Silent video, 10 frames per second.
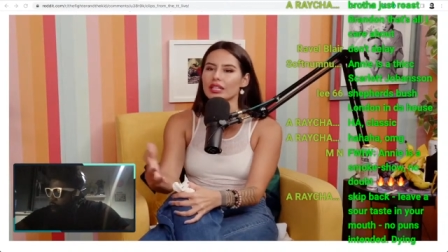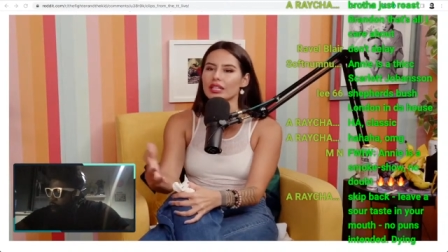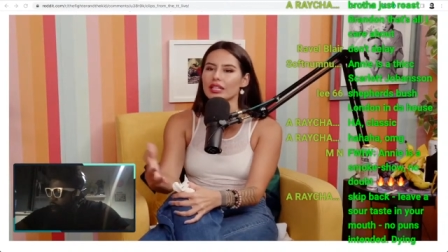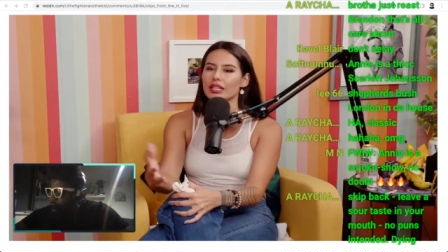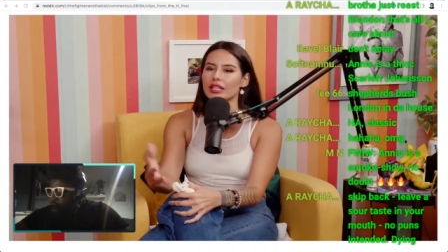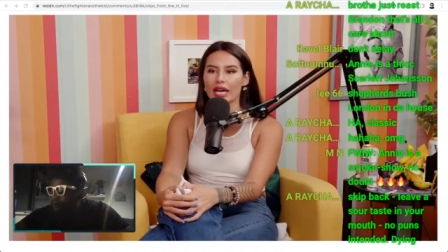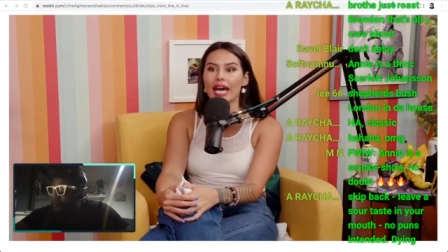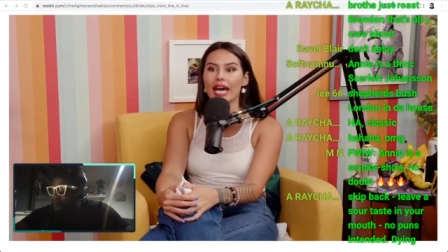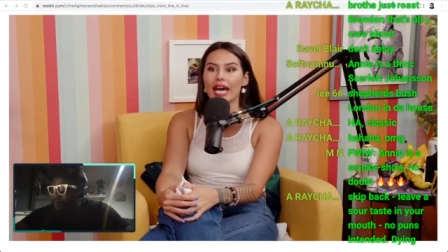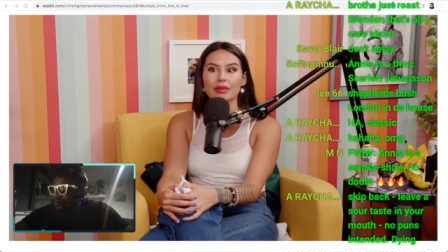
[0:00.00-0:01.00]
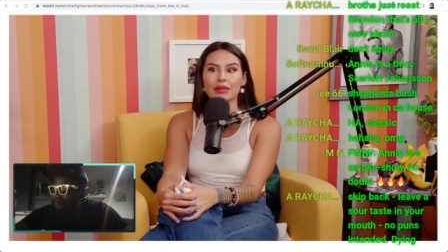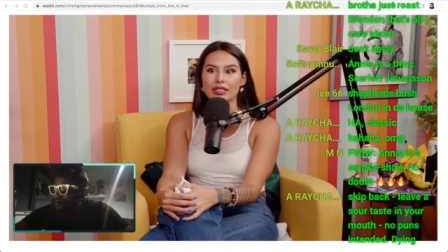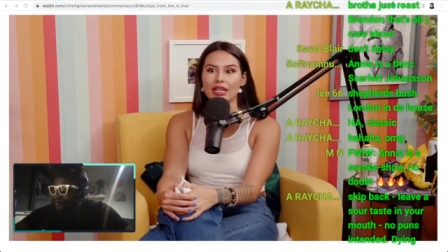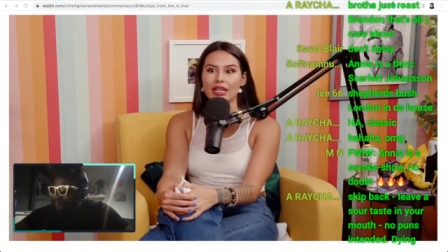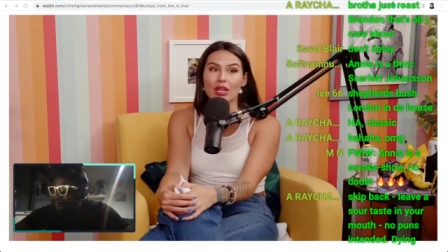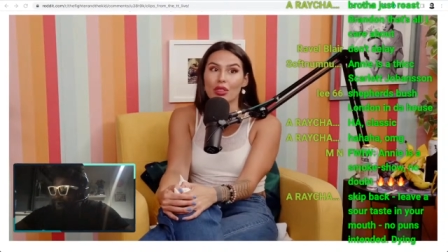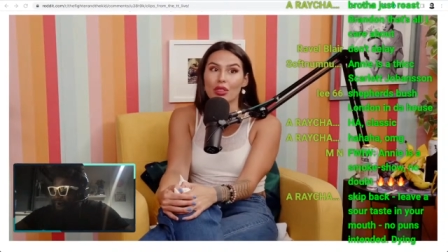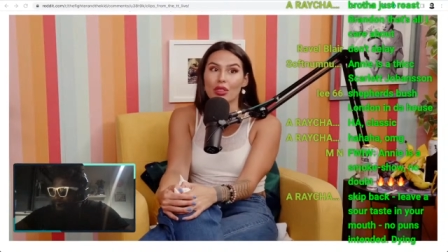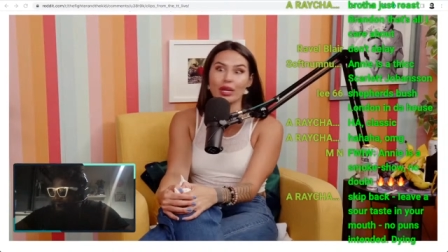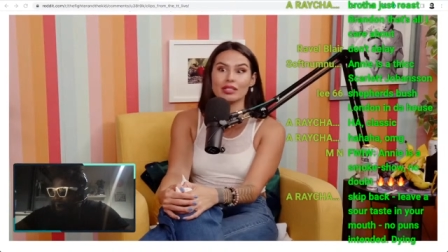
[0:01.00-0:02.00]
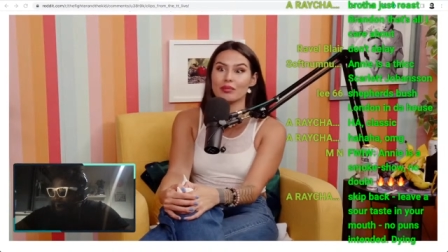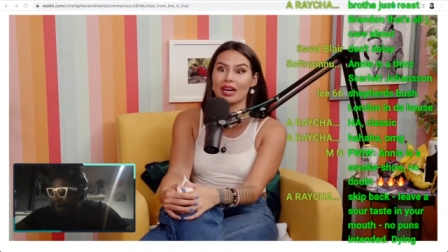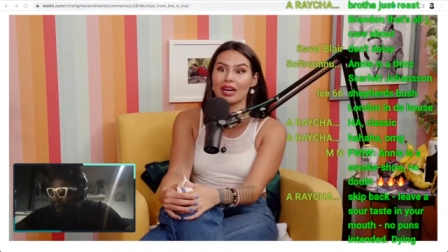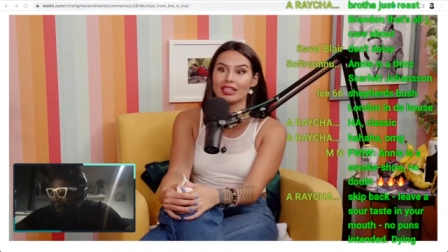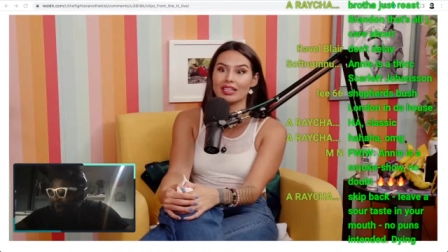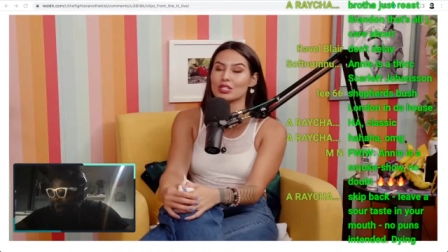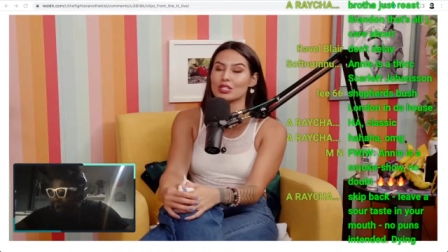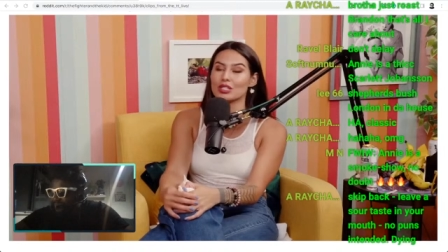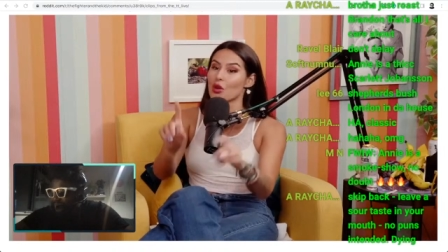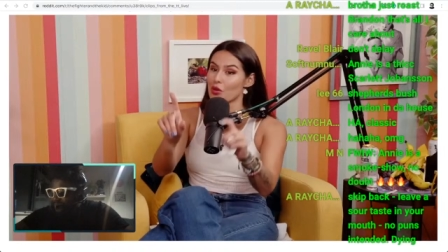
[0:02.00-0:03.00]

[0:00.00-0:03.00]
I'm yeah. not threatened by it. So the threats